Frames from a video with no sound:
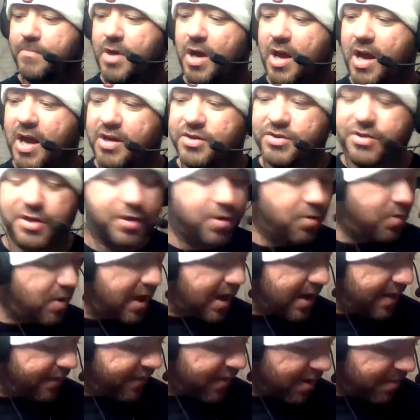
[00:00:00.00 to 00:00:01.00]
I actually don't
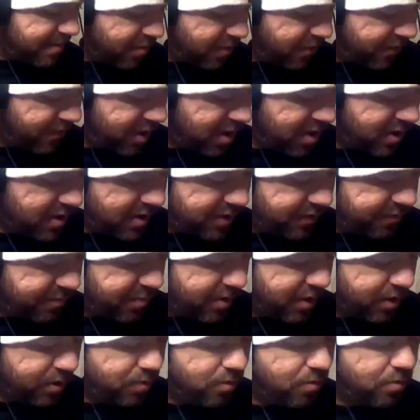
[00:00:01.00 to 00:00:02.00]
have that movie. That's
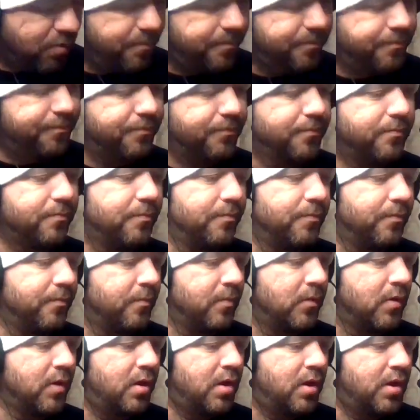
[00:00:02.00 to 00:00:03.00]
pretty cool.
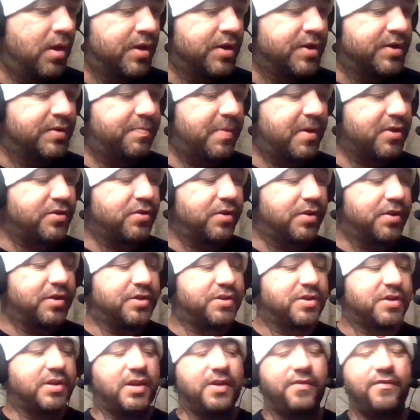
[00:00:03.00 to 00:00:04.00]
Special
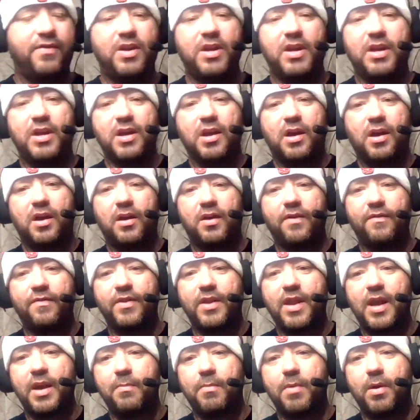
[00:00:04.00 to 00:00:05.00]
edition DVD of
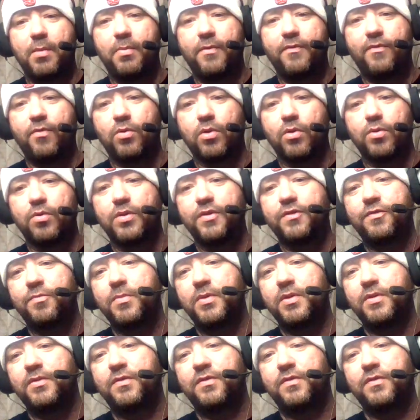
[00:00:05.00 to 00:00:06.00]
Nightmare Before
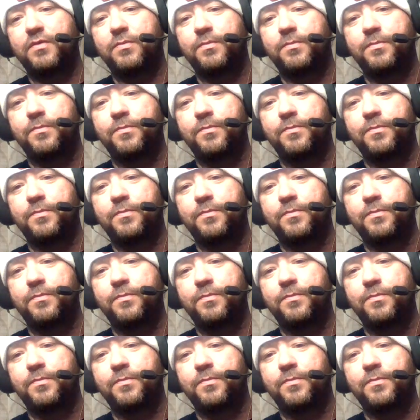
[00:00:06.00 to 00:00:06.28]
Christmas.